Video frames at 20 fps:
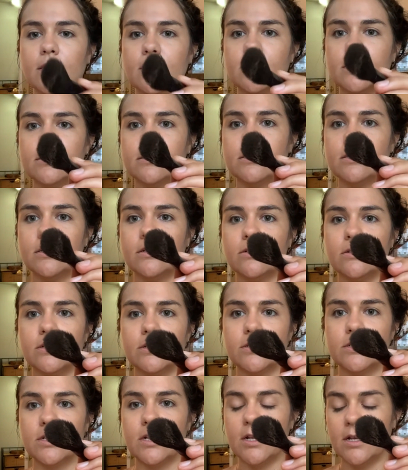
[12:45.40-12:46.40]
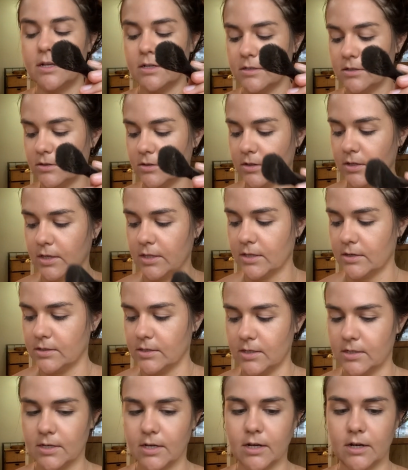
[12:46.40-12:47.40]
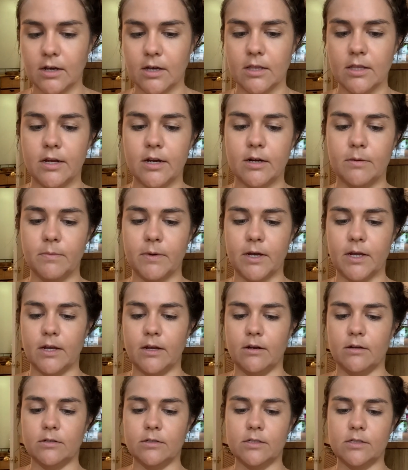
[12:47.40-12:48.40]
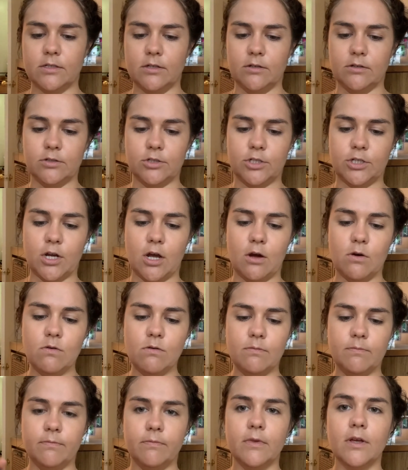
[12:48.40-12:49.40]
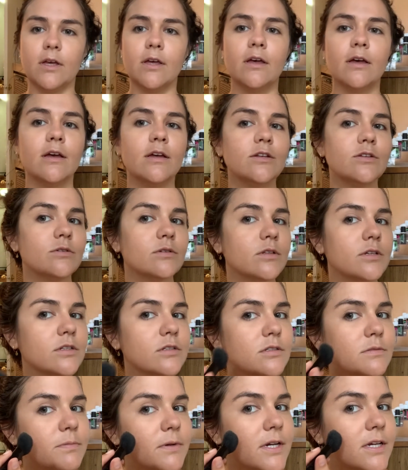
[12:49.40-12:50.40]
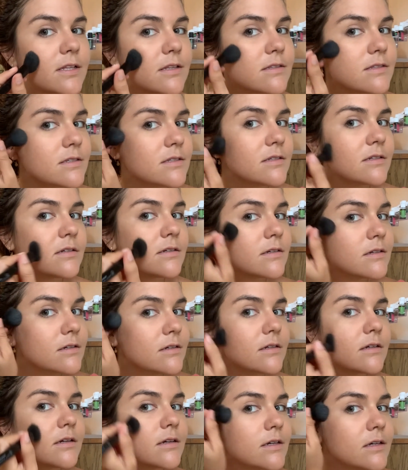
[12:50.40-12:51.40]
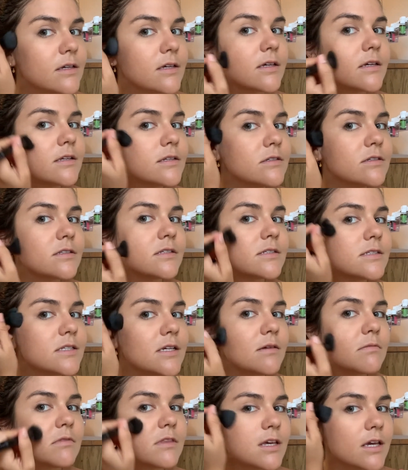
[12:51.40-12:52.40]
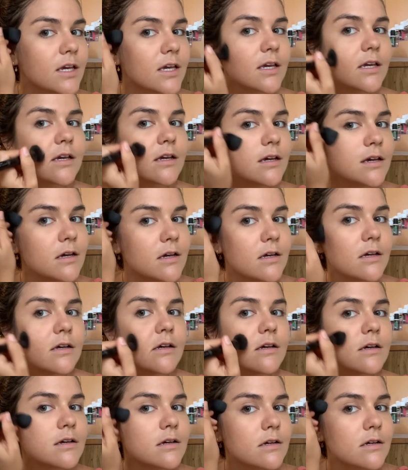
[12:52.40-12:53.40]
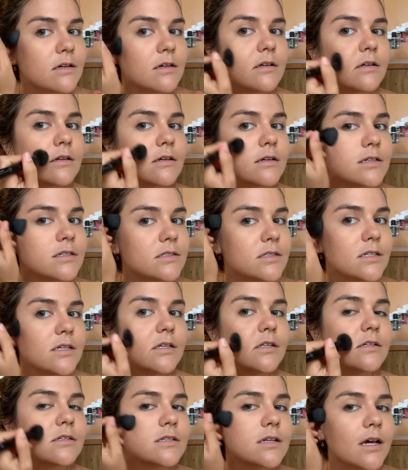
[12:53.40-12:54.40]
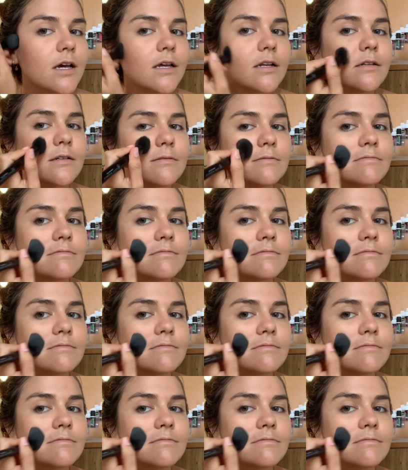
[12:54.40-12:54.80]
Still, doesn't look like there's a ton on there, but it'll still show. Do a little spritz and do the same thing as the other side.